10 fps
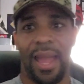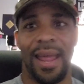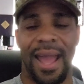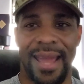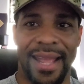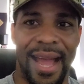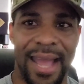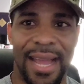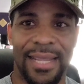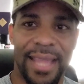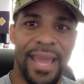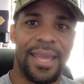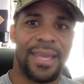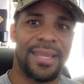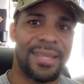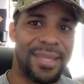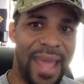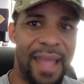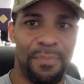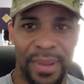And, and, and, I, and I think
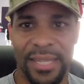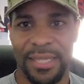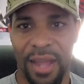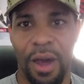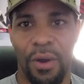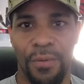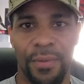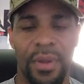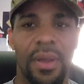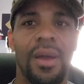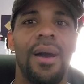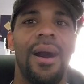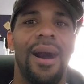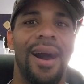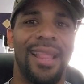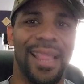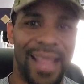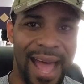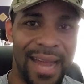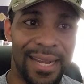that pisses off a
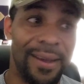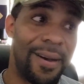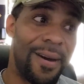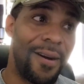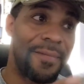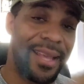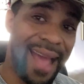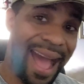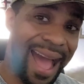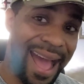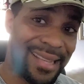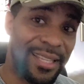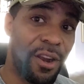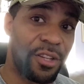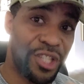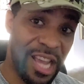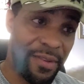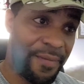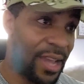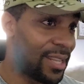lot of the guys that are
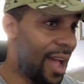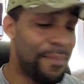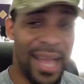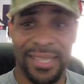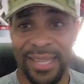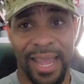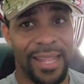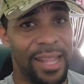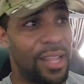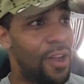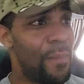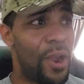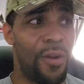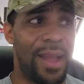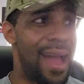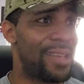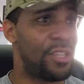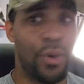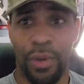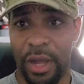Chevy fans. Now, I'm not saying that the Camaro
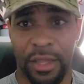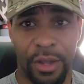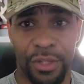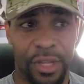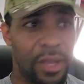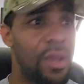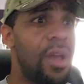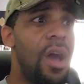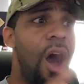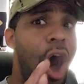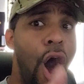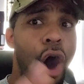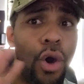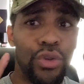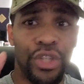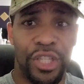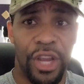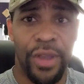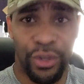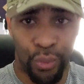guys don't gut their shit. All
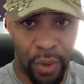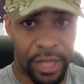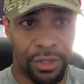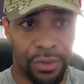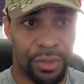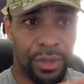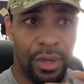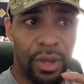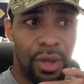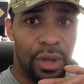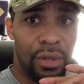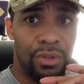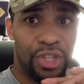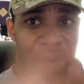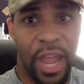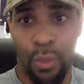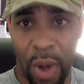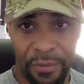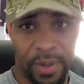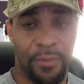serious racers
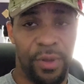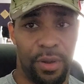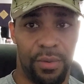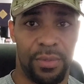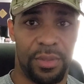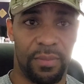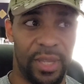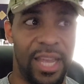shed weight from their vehicles.